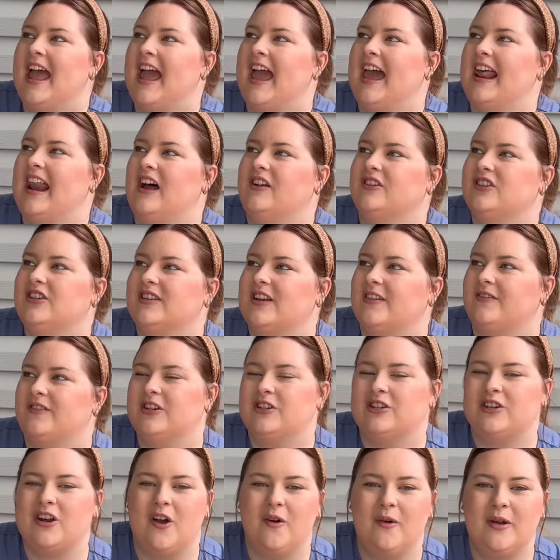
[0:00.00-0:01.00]
And I'll just have to
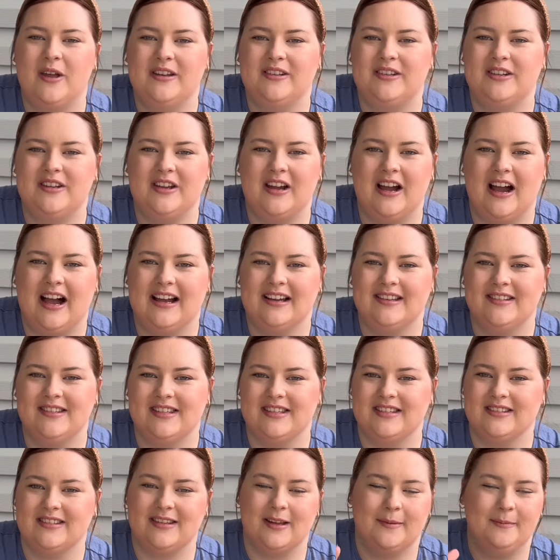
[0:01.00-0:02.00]
show it to you guys
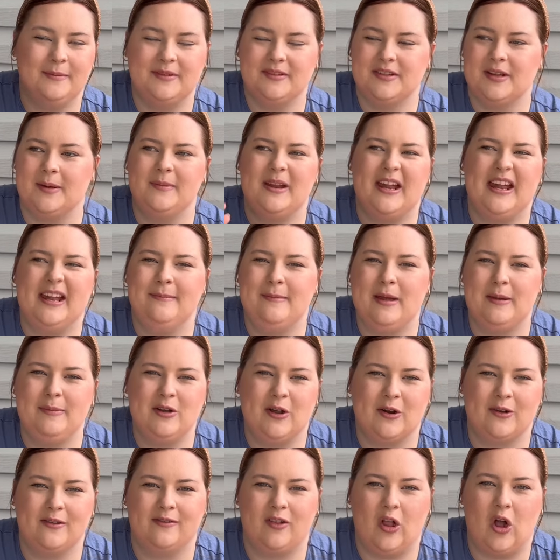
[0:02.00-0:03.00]
some someday, maybe
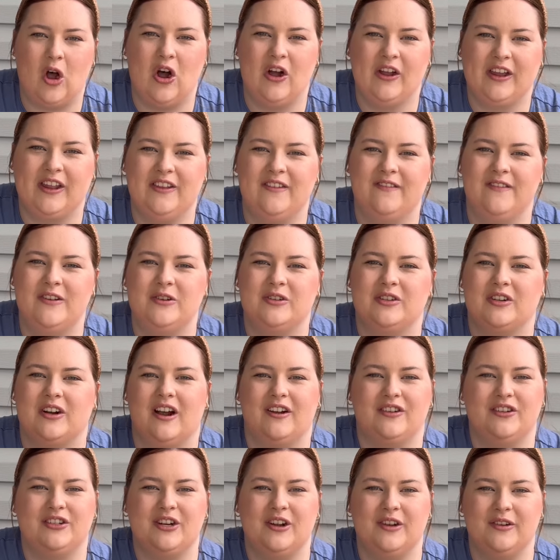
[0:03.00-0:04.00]
on a vlog in the future.
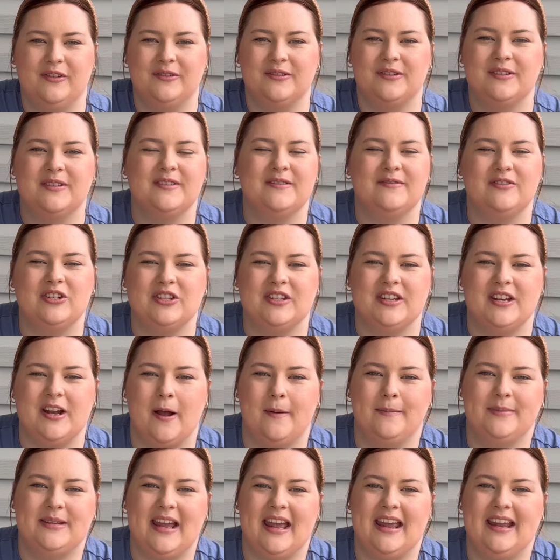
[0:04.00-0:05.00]
I'll show just an
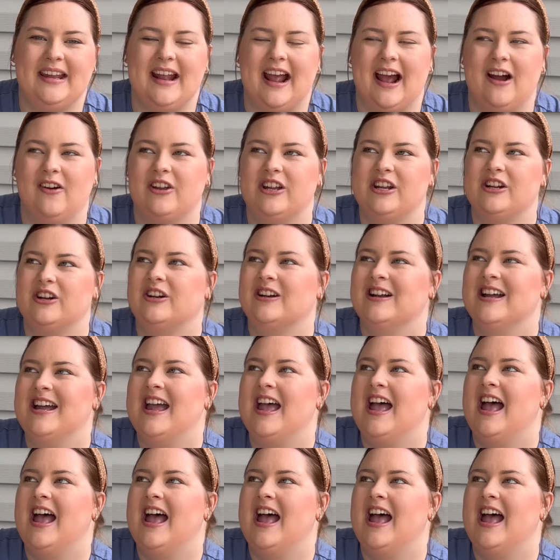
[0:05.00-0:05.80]
update out here.